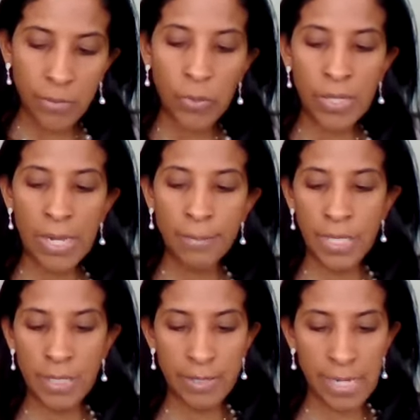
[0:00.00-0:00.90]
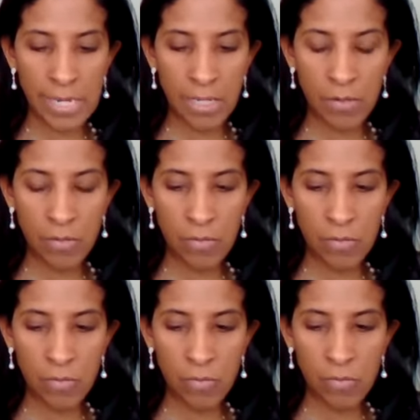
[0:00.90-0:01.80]
But with that being said,
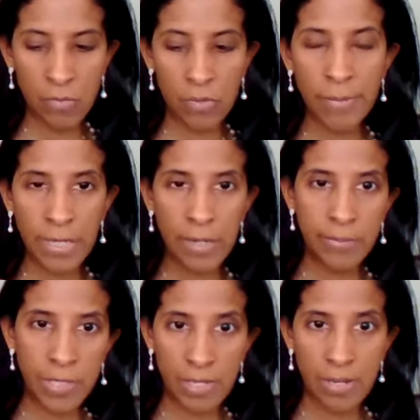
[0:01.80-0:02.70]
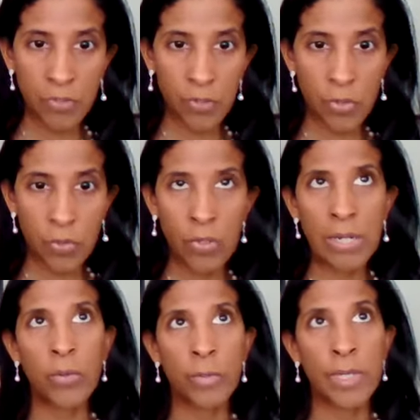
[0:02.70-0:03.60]
coming up this afternoon,
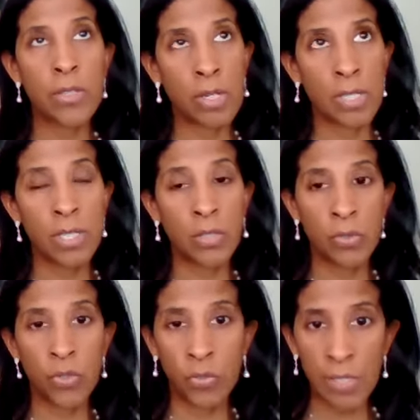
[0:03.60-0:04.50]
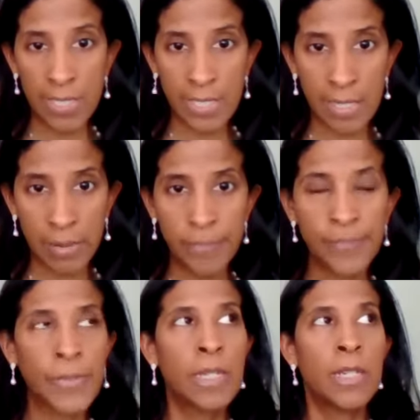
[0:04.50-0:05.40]
I will be talking to Julie Stamm.